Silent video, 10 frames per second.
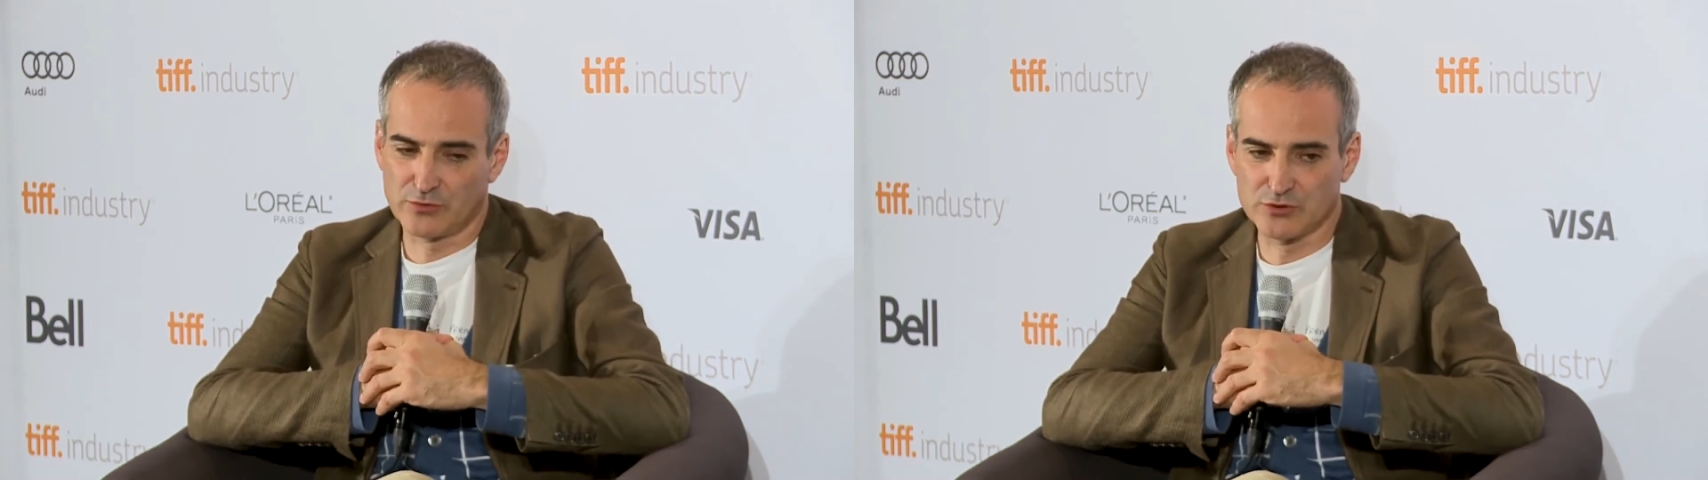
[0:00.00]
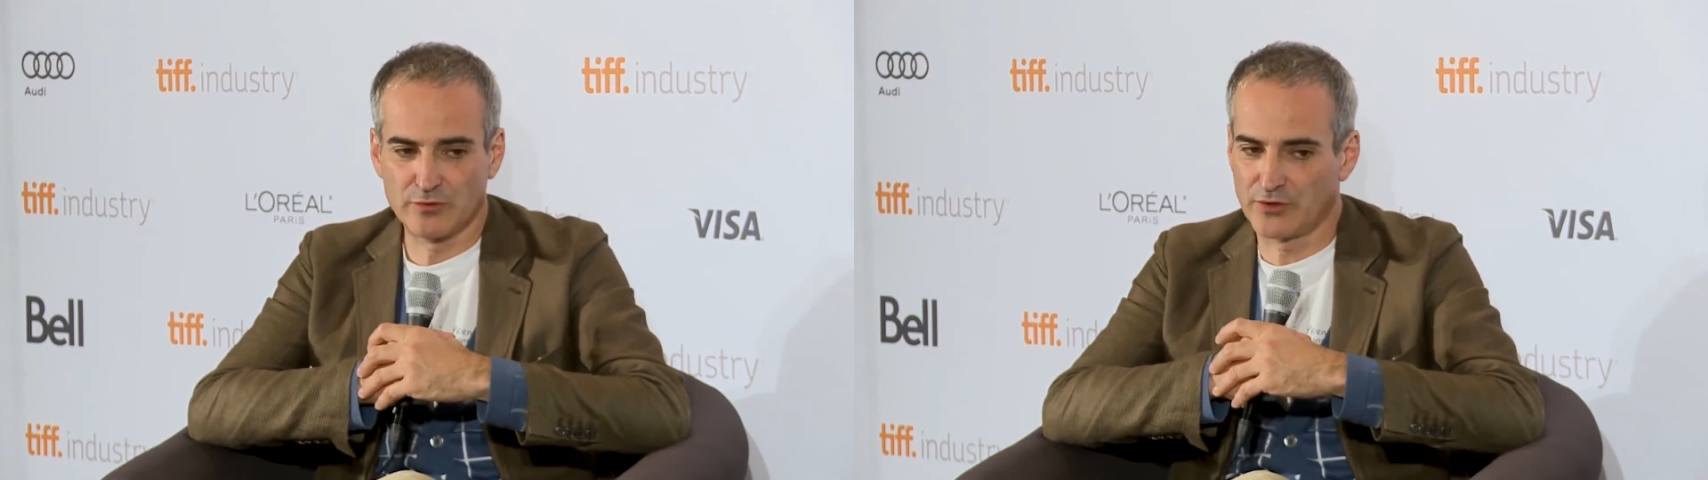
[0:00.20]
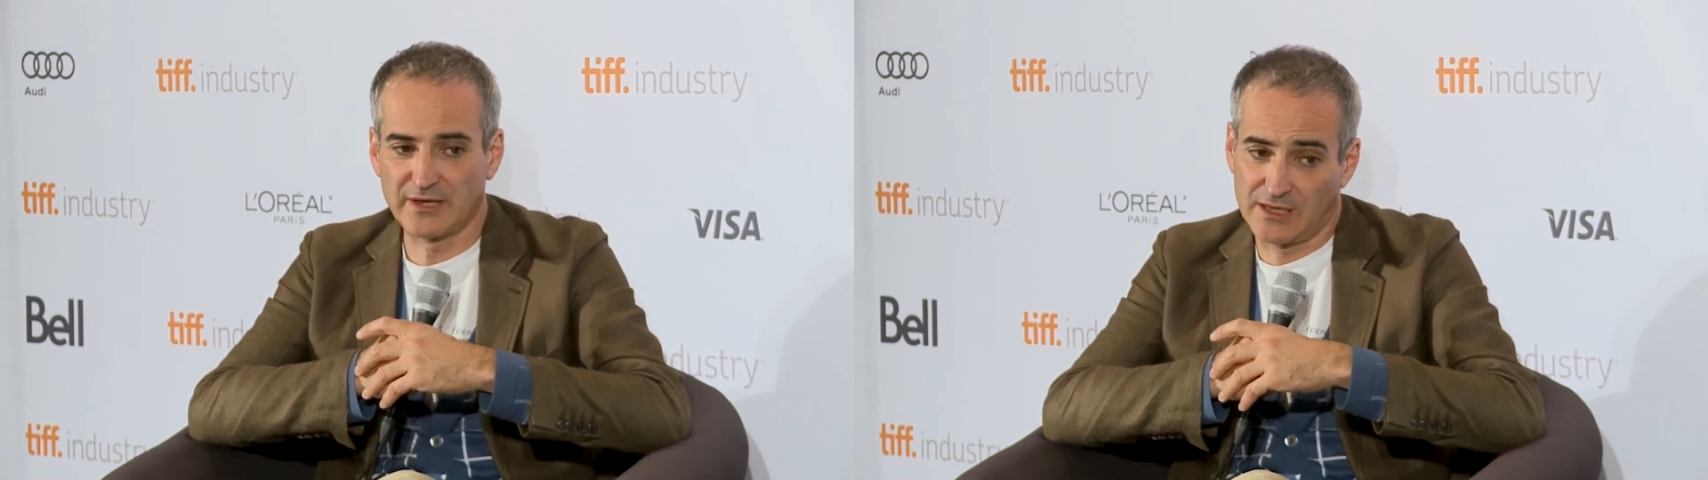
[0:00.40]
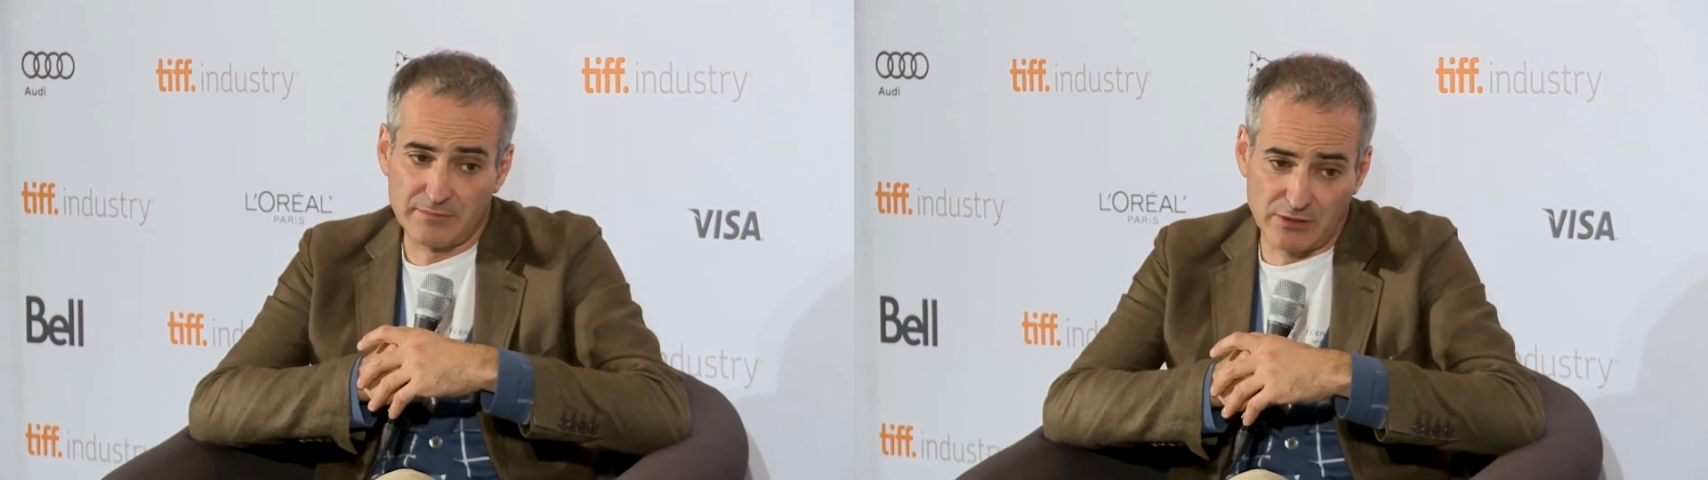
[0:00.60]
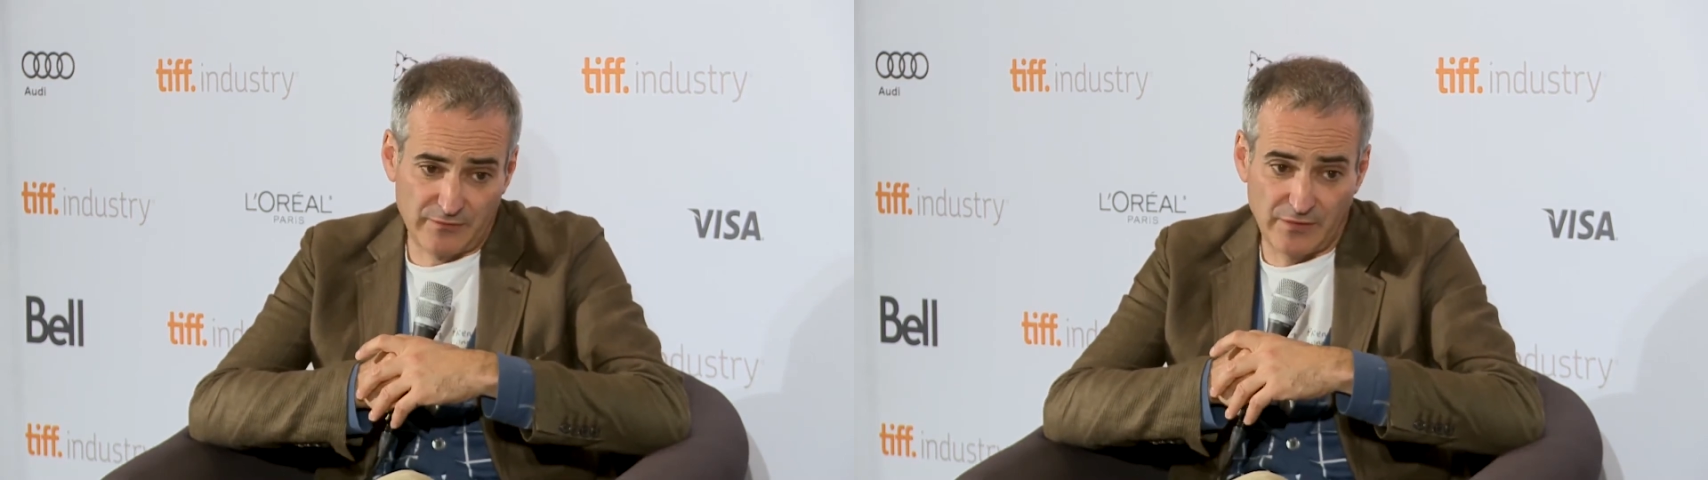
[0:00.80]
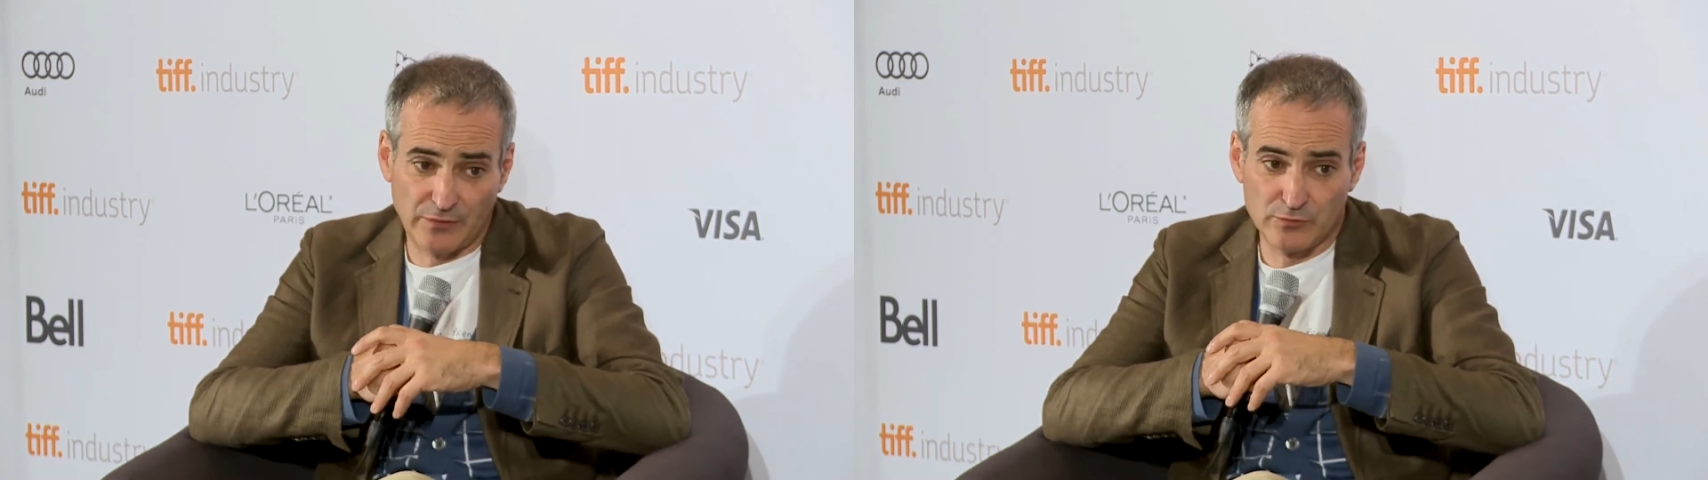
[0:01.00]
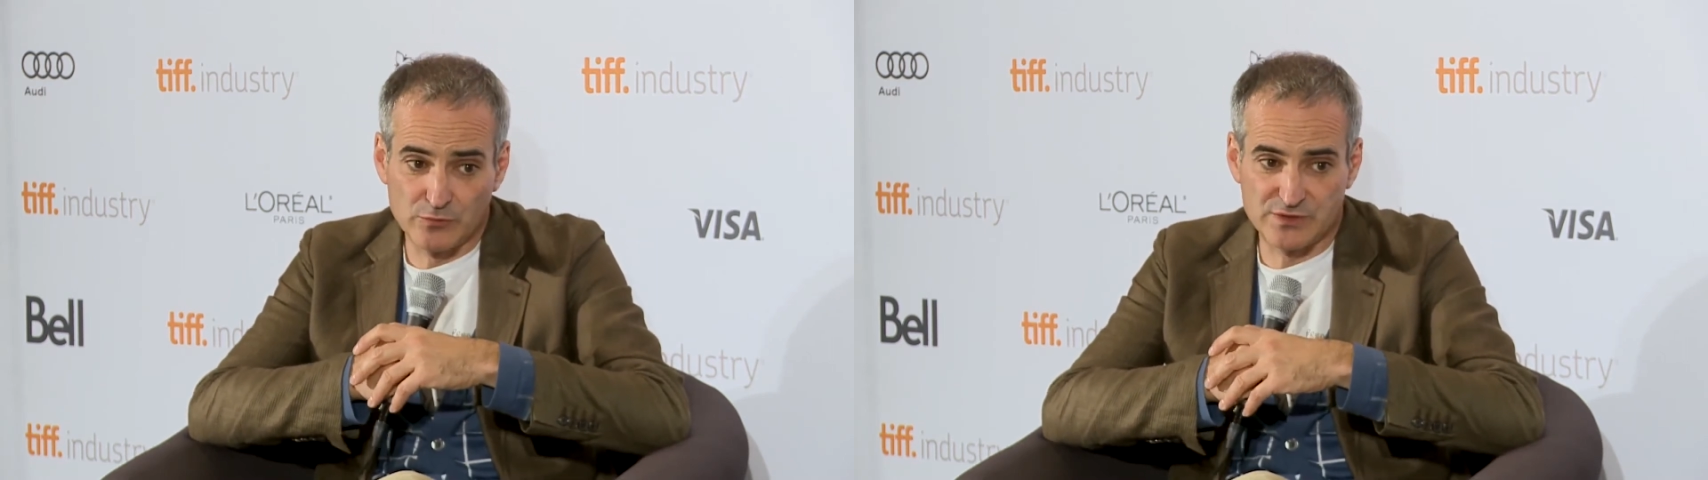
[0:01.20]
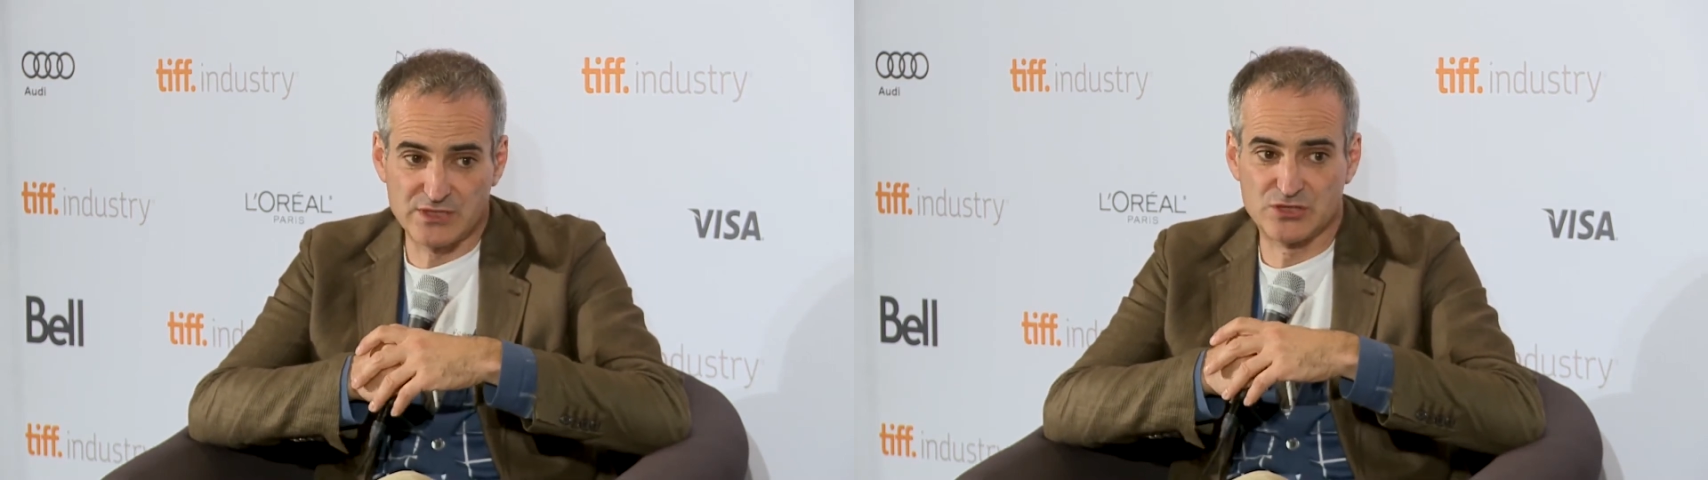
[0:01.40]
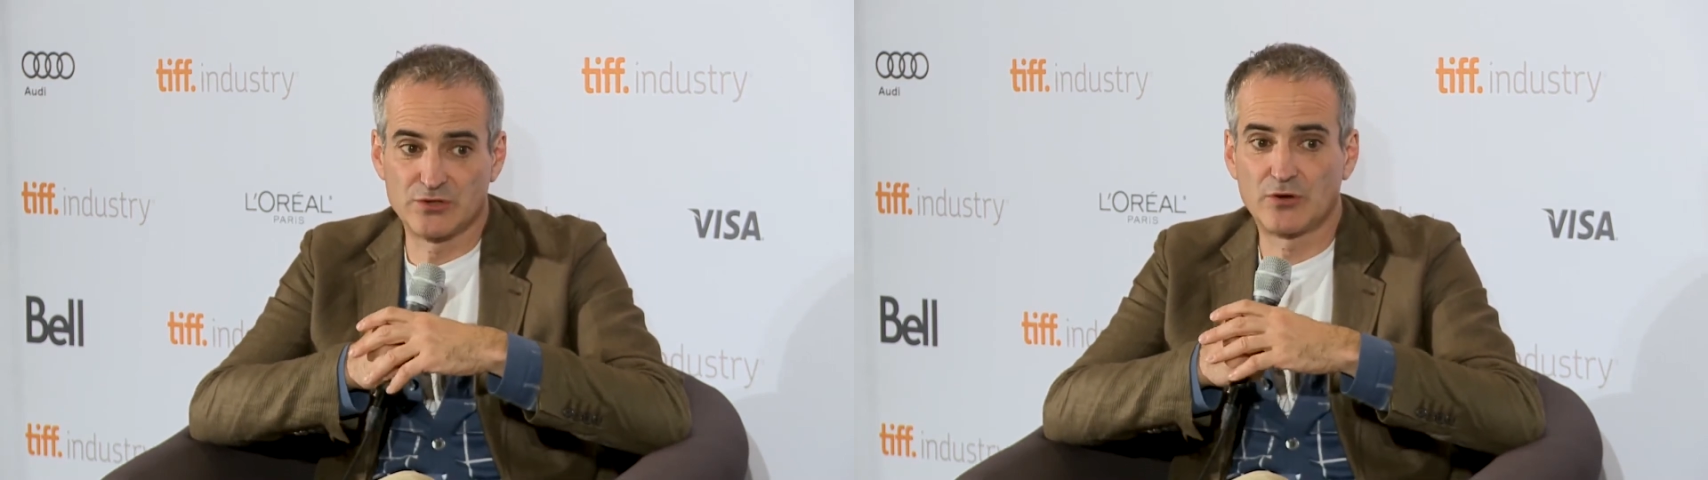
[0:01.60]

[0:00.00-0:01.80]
also again by a very good musician,